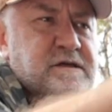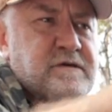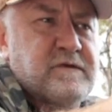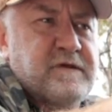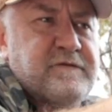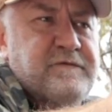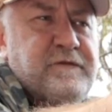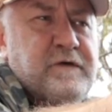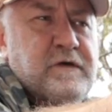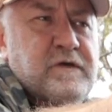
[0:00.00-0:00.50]
to
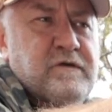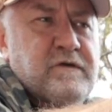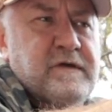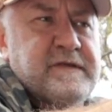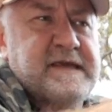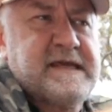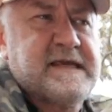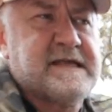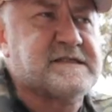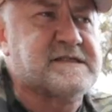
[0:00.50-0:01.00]
it further on
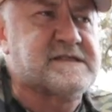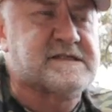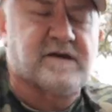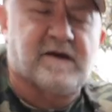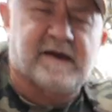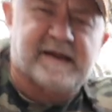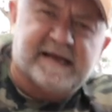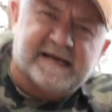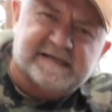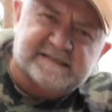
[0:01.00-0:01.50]
the
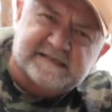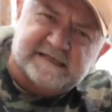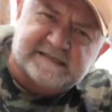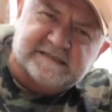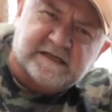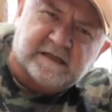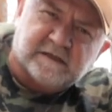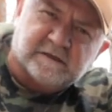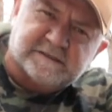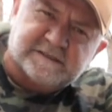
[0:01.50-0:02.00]
inside has
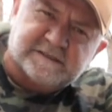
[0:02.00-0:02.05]
these little